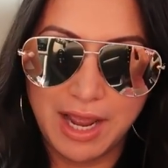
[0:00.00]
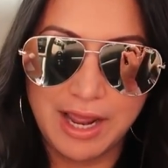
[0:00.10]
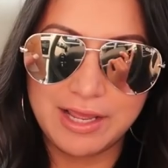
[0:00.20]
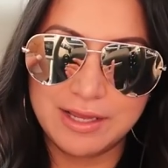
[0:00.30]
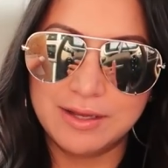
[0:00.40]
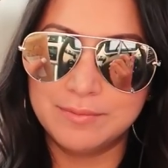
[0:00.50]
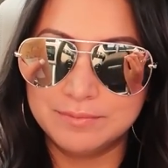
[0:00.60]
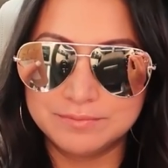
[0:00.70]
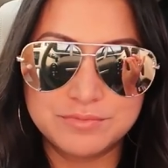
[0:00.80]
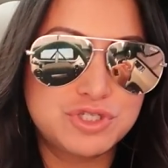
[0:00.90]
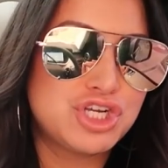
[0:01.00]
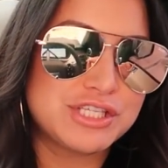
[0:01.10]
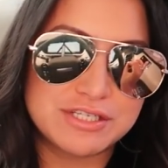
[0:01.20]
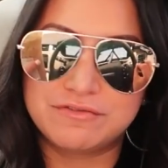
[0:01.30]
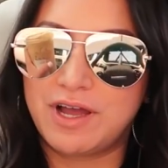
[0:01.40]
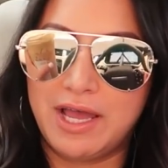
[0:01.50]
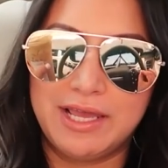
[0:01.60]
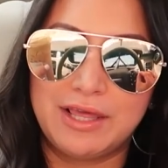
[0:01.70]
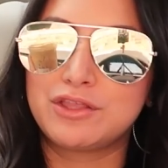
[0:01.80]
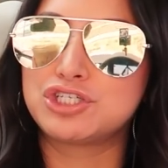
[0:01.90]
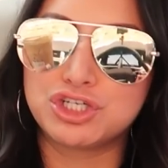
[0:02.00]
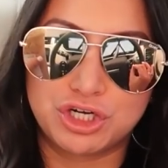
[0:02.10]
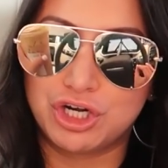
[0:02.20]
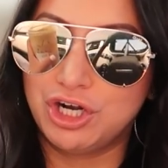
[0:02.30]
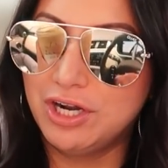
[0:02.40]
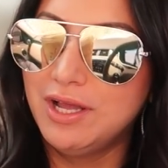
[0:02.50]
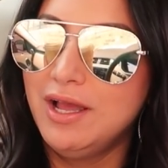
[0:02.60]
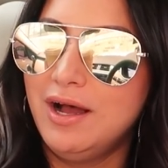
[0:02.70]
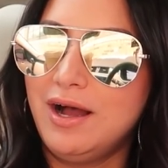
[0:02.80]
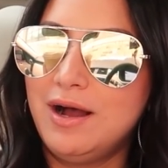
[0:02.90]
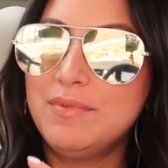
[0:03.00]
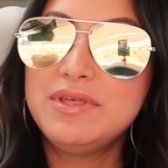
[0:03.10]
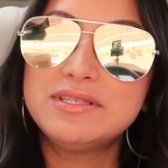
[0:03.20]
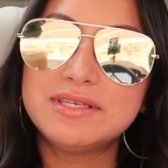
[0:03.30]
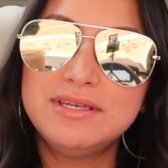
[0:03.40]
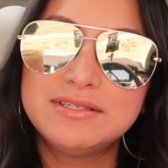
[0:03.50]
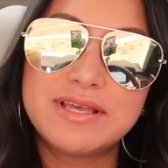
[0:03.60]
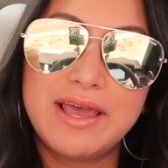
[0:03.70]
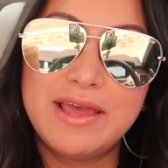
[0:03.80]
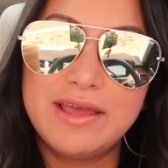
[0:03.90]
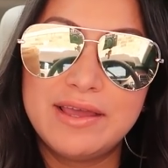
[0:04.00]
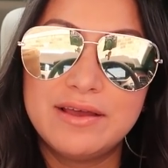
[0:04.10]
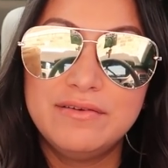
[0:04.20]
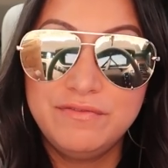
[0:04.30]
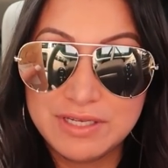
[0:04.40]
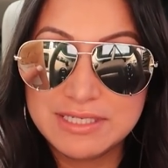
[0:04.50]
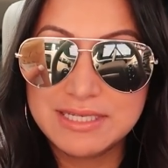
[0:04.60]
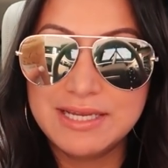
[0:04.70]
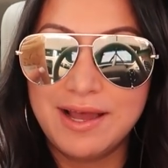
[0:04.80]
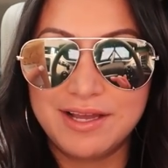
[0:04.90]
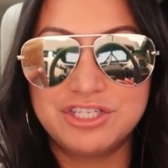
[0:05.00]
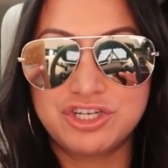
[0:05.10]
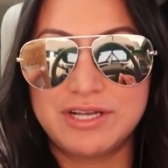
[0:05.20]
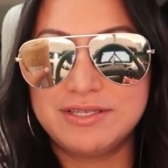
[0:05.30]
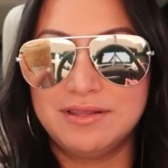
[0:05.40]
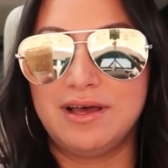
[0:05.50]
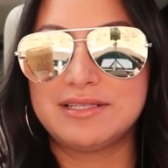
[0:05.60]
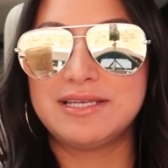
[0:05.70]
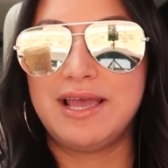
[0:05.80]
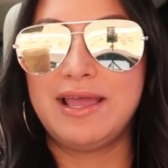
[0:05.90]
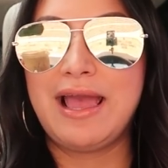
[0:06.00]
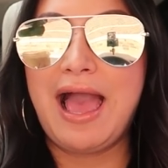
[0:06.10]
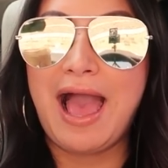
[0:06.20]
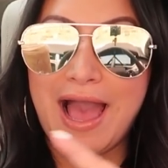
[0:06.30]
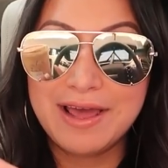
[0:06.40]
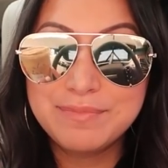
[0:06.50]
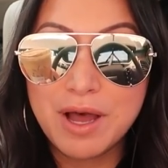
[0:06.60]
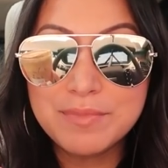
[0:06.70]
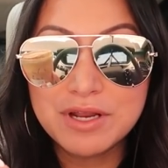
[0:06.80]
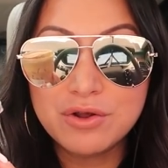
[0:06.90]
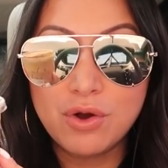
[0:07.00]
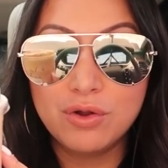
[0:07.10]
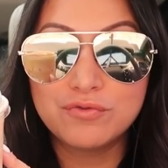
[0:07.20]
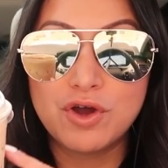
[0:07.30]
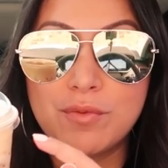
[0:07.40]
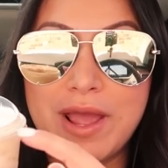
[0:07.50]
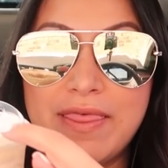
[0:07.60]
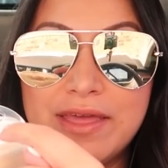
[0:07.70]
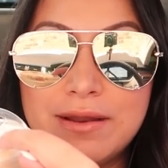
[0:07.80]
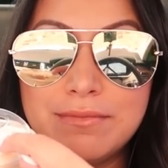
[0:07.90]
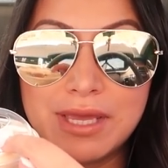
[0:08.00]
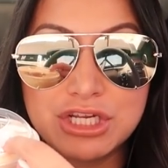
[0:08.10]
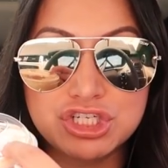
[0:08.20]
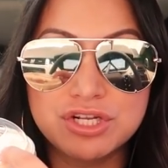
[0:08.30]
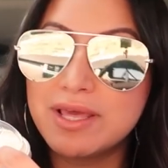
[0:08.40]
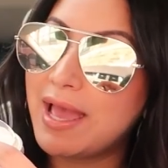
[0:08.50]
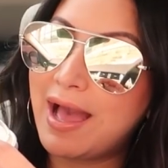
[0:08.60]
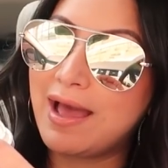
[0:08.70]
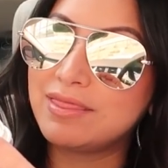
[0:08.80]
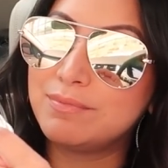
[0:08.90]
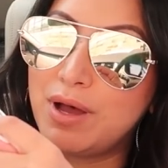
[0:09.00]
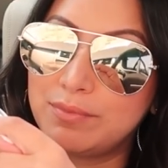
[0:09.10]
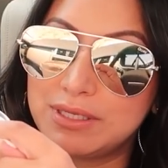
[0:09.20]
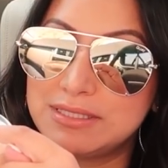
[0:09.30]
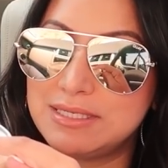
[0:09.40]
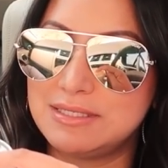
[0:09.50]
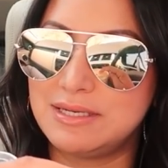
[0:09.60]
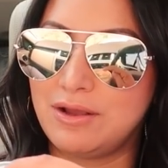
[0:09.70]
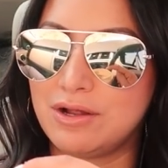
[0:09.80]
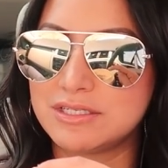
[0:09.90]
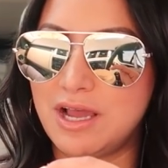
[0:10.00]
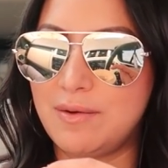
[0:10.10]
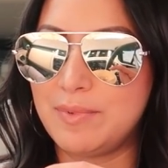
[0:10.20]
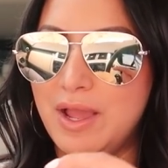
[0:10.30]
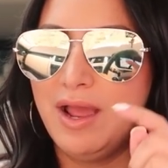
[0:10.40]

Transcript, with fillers: I am justifying the sugar. Uh, this is a venti iced chai tea latte. Add pumpkin cold foam and then make sure they add the pumpkin seasoning on top.